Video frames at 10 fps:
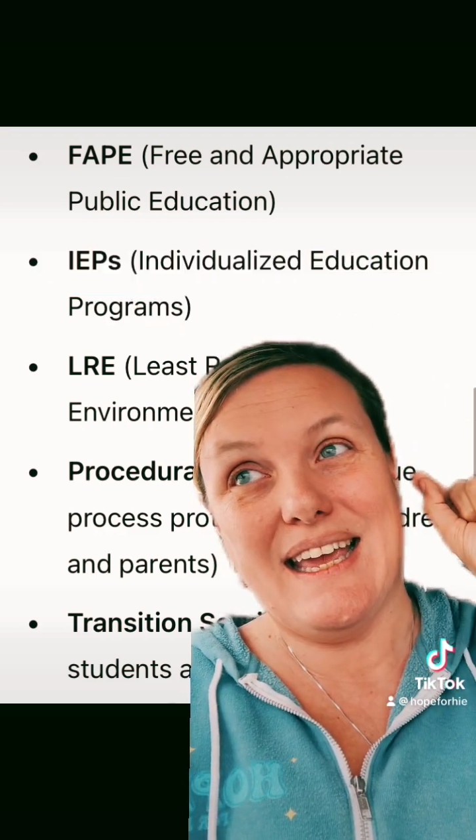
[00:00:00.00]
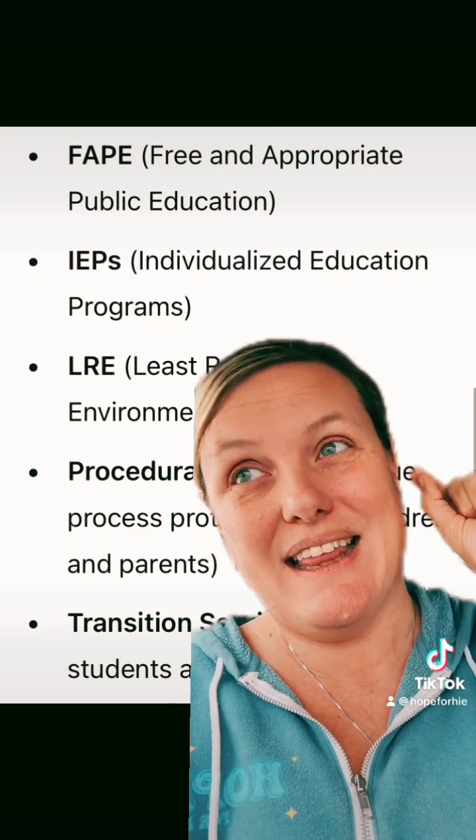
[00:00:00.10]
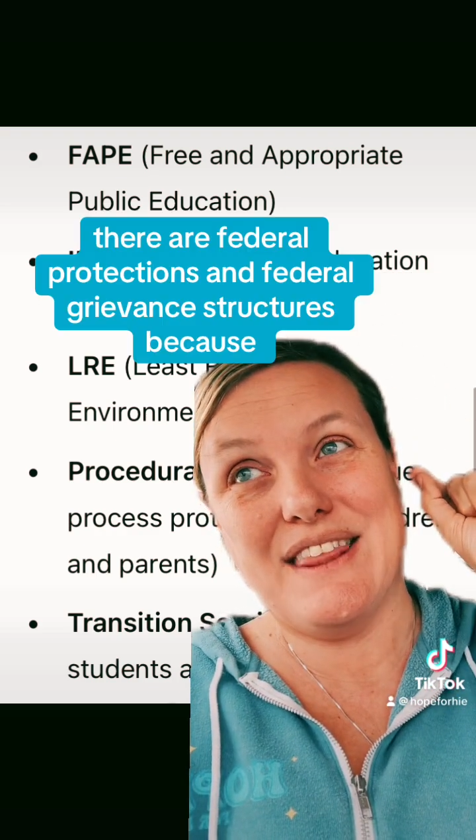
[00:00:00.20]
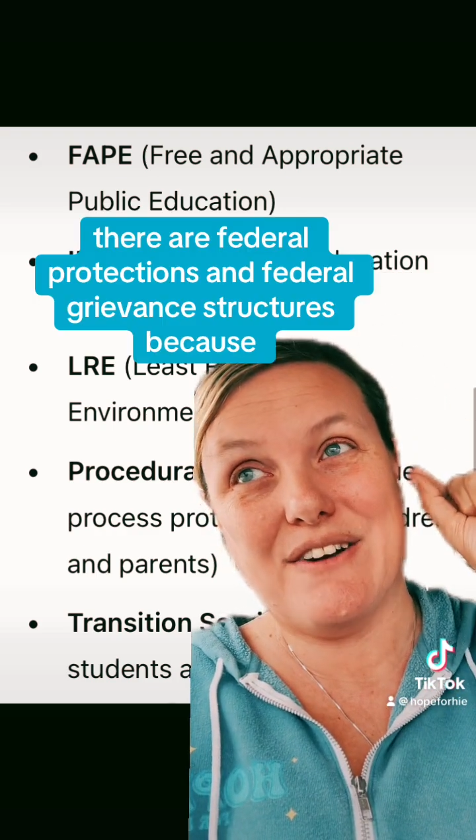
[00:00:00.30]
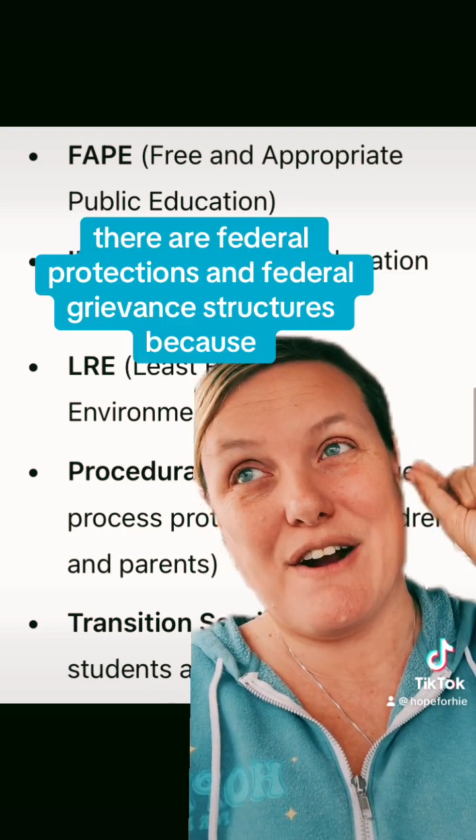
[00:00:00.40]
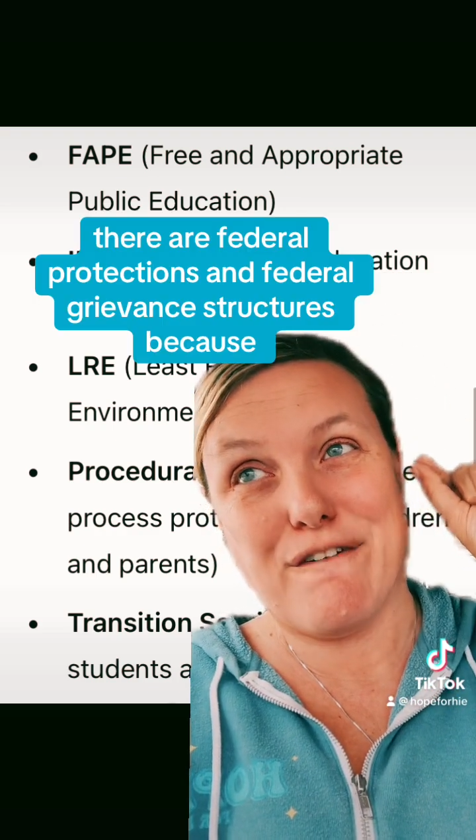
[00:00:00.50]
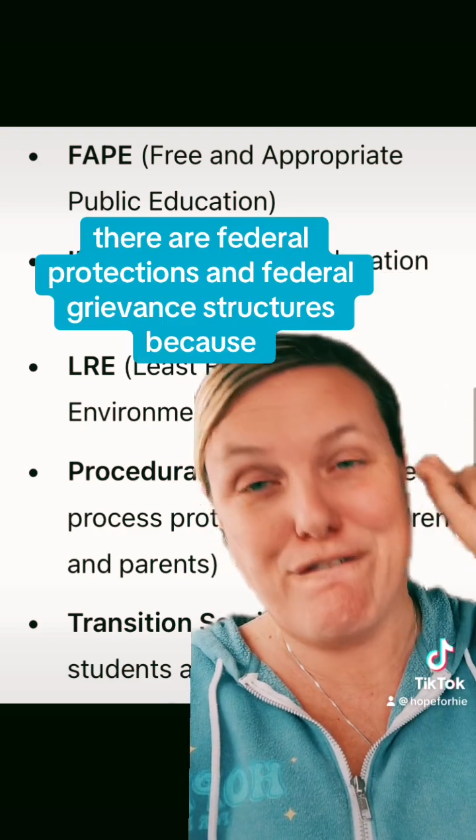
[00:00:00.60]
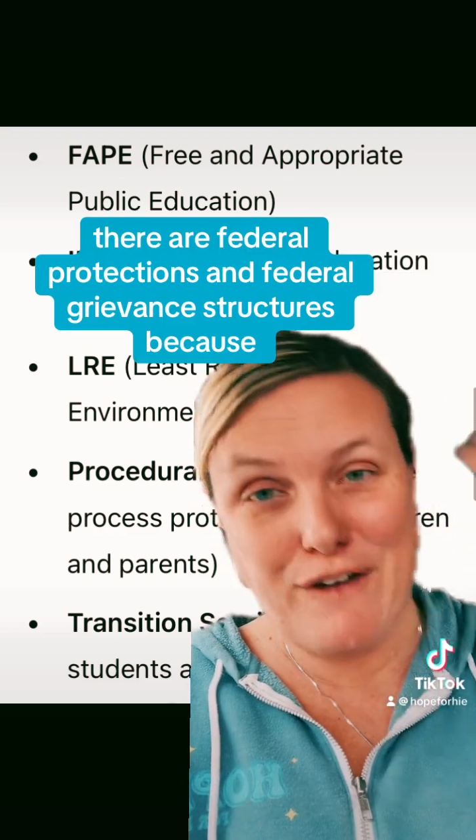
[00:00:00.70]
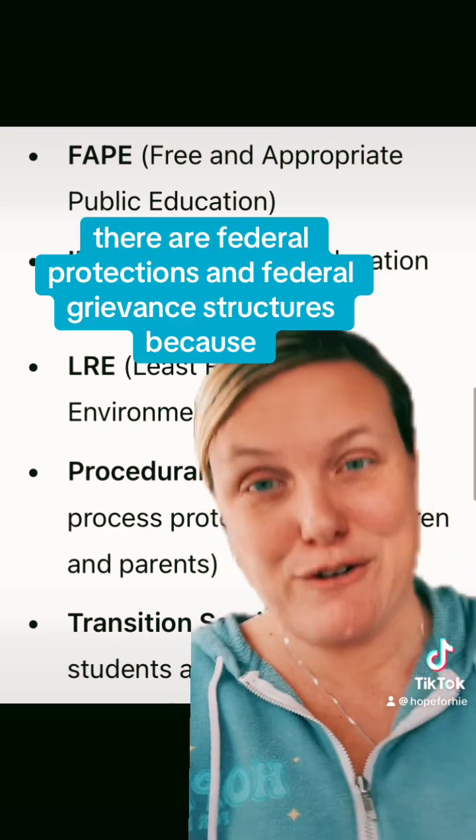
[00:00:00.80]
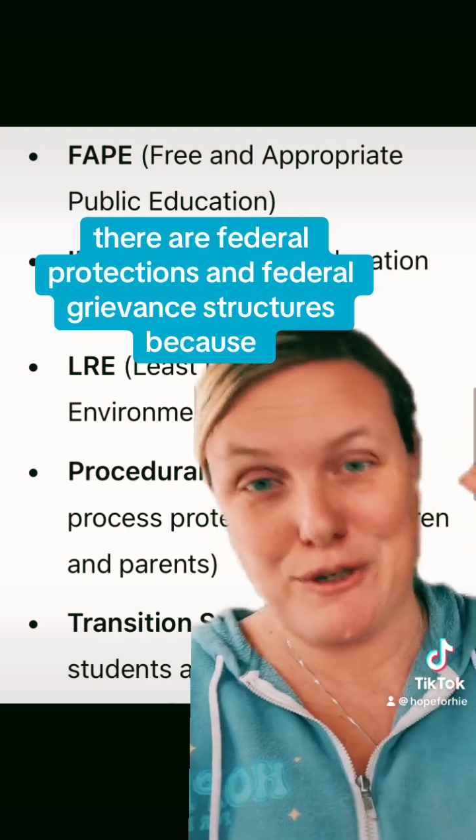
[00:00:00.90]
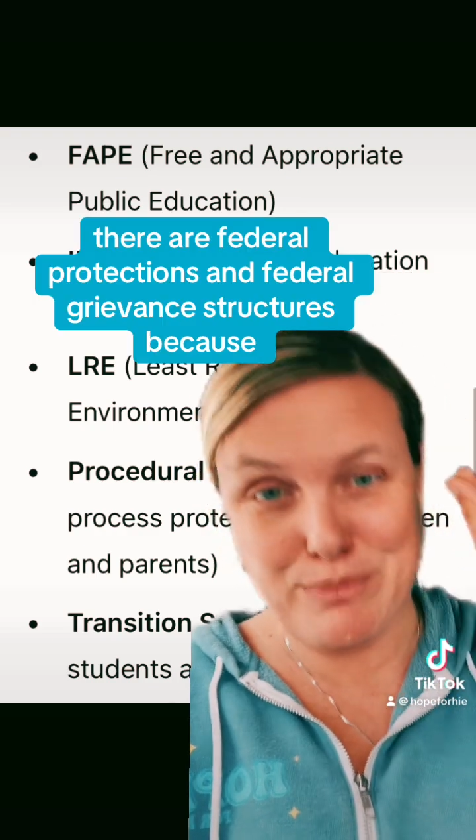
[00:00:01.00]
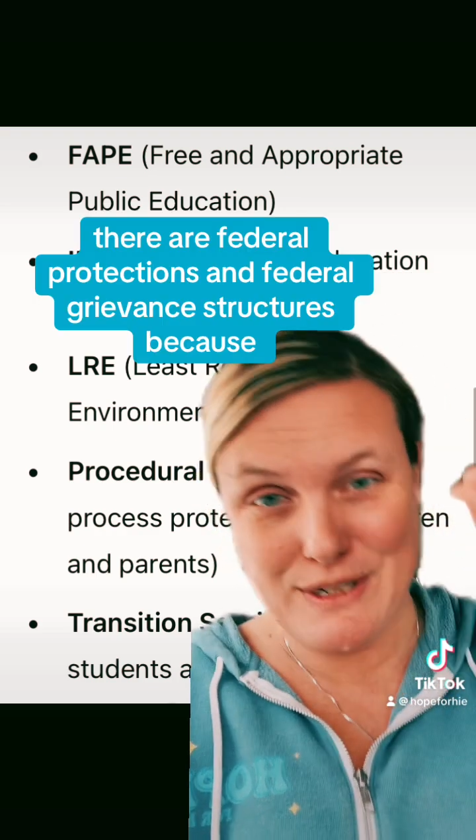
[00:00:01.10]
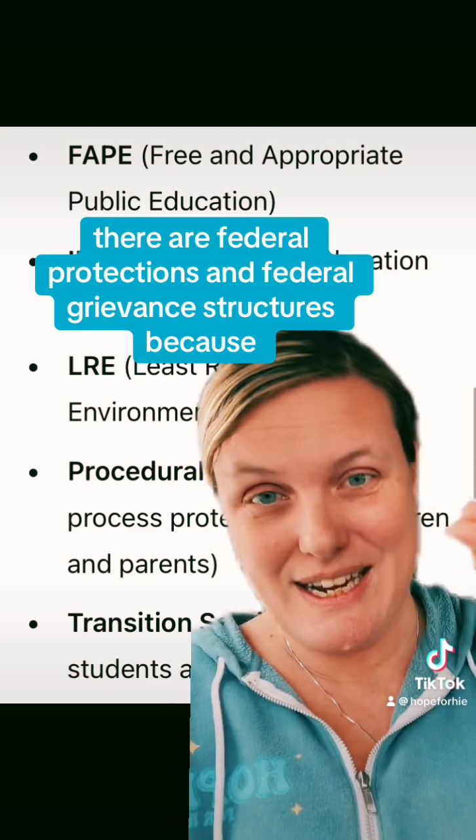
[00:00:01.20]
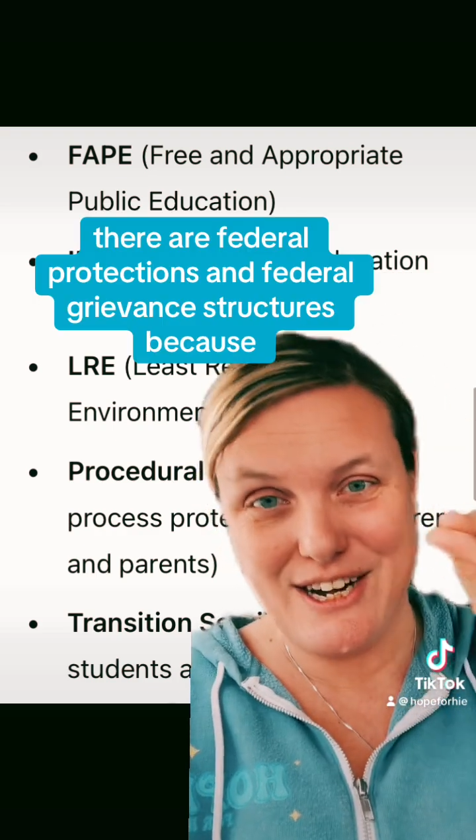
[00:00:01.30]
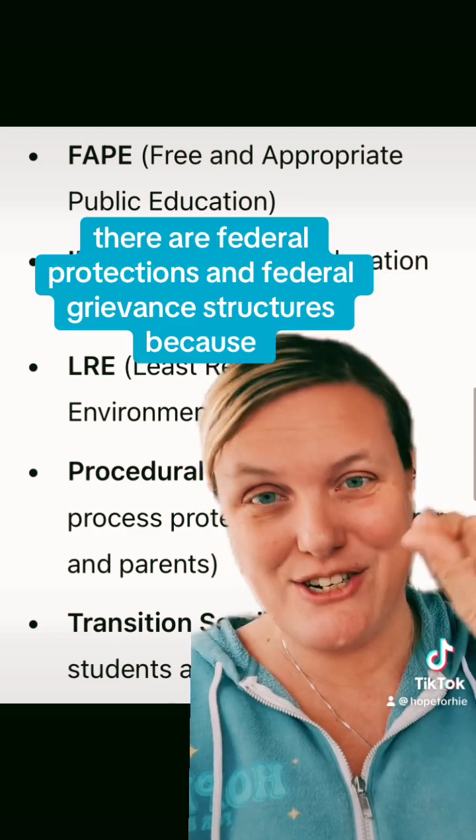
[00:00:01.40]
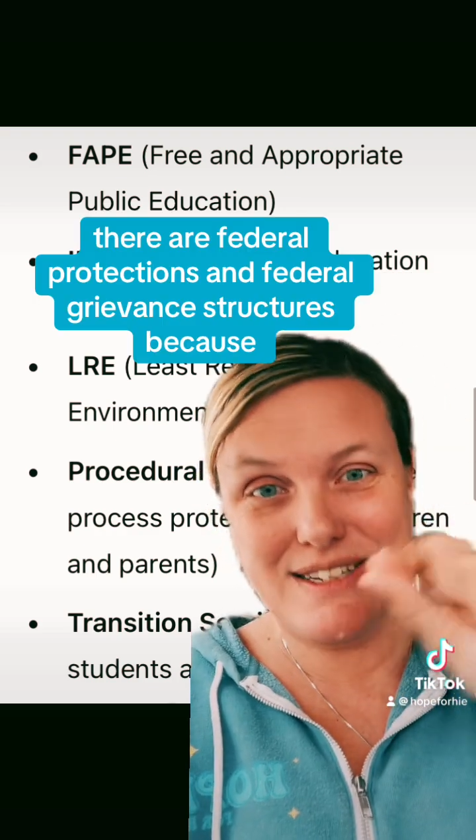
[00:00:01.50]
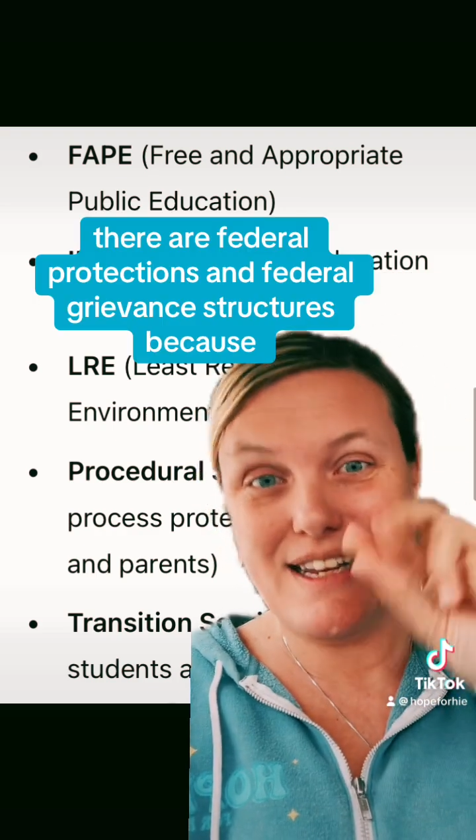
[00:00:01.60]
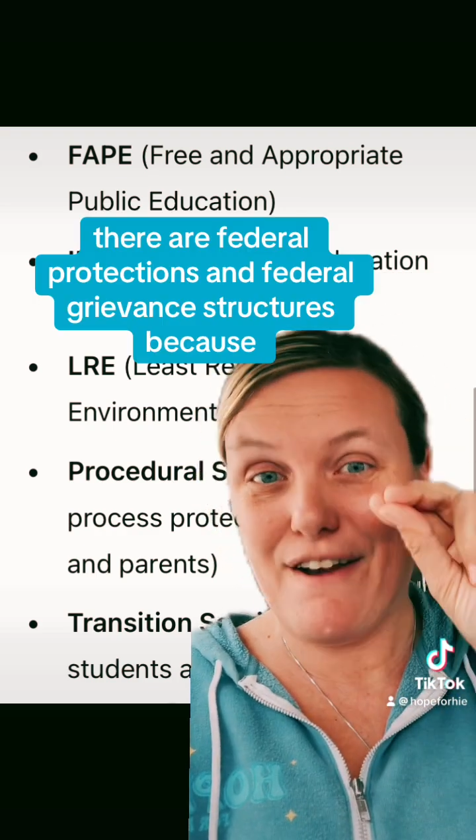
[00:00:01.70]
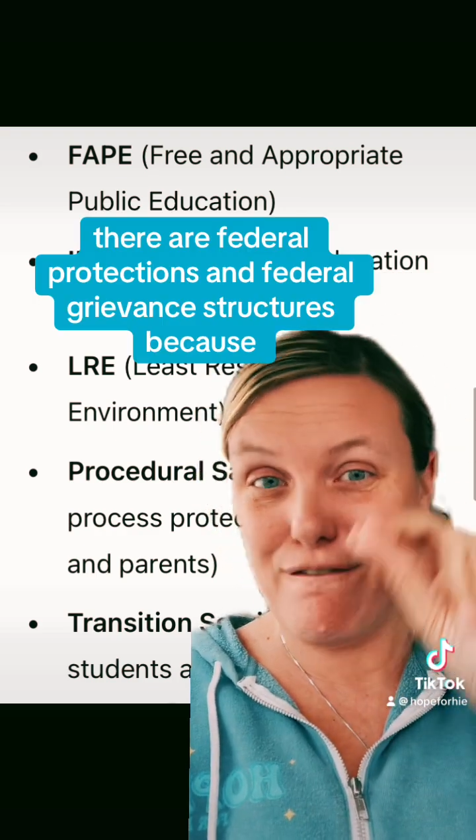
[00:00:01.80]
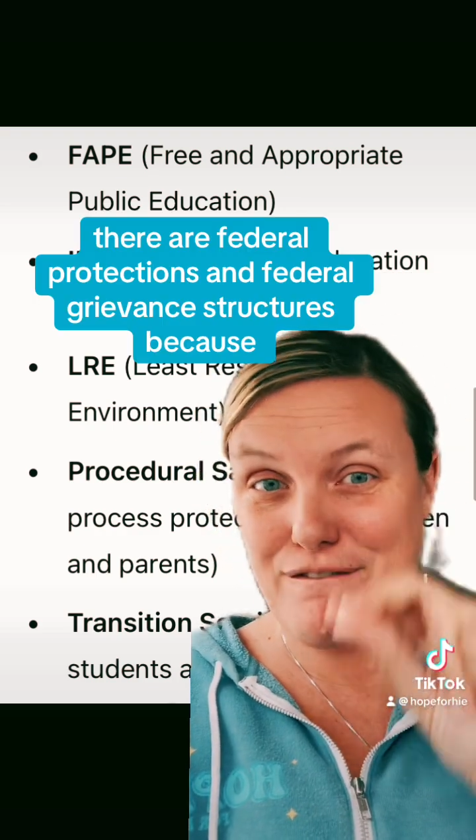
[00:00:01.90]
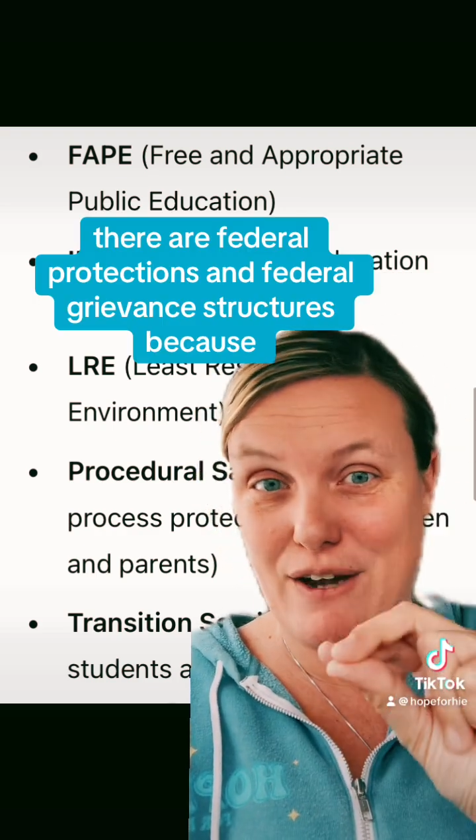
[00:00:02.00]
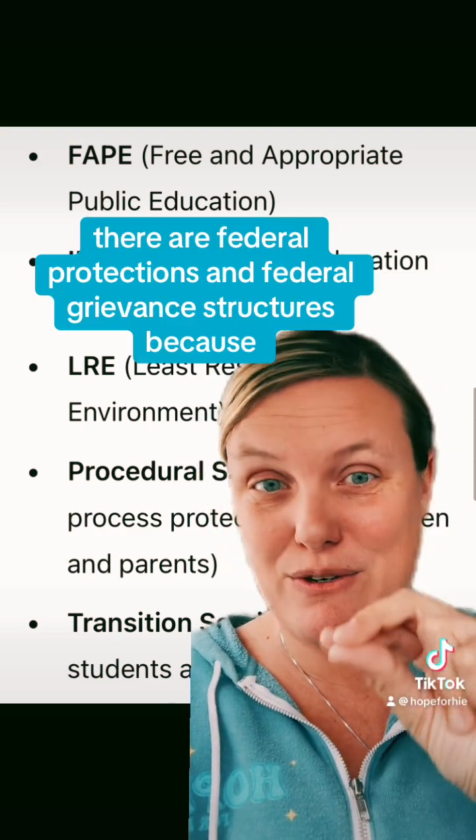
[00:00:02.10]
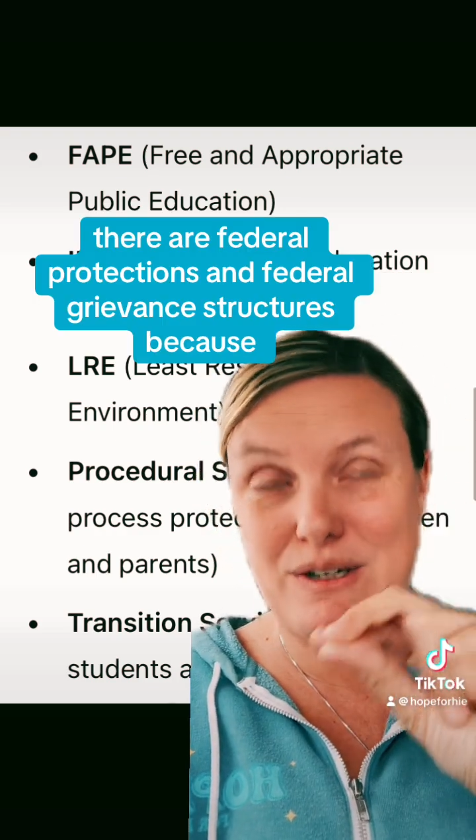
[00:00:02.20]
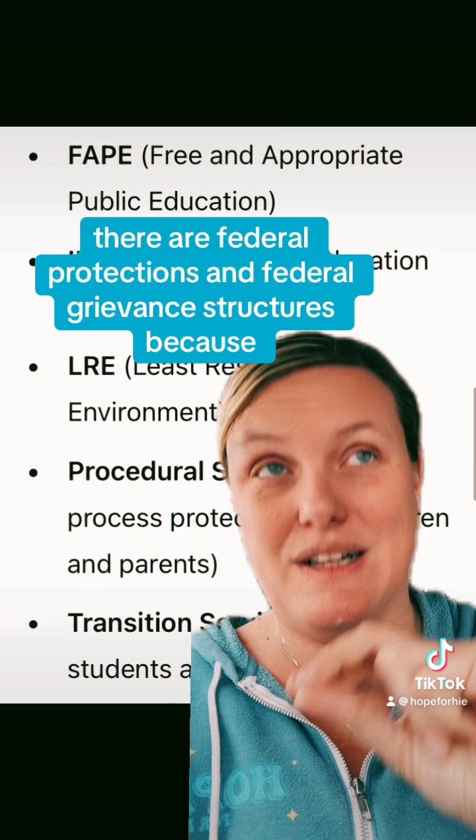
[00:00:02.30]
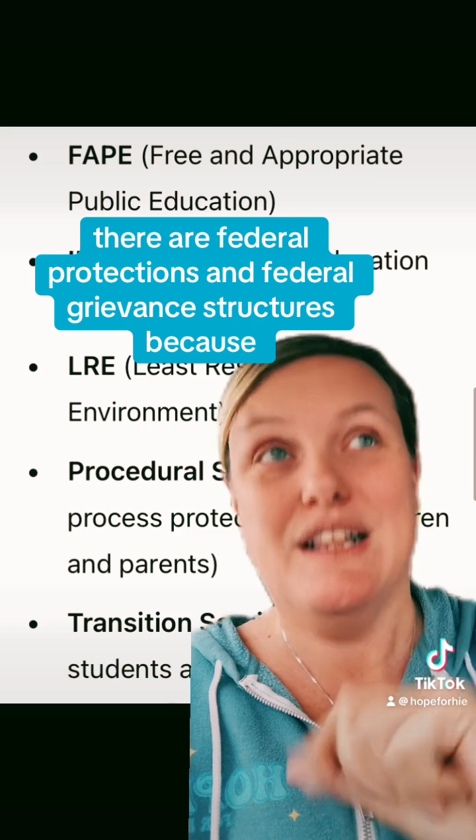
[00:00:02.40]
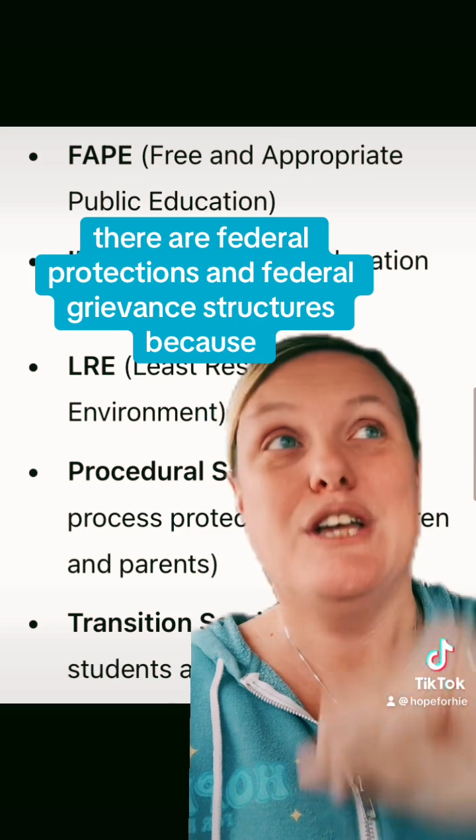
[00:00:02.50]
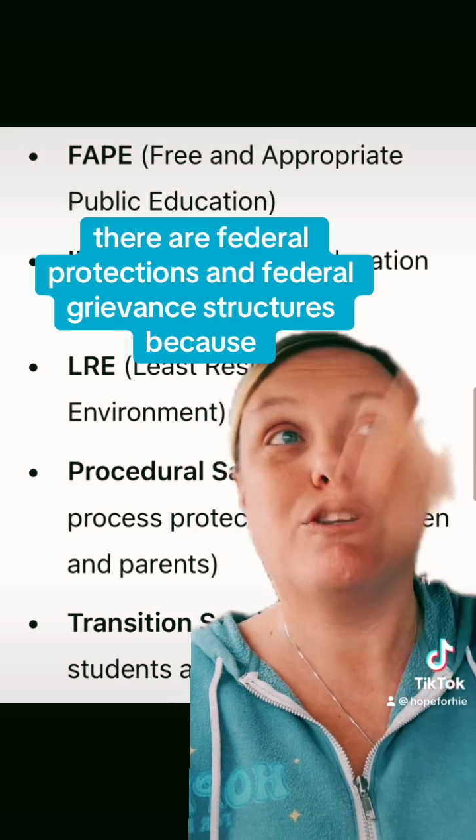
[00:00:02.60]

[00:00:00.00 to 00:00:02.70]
there are federal protections and federal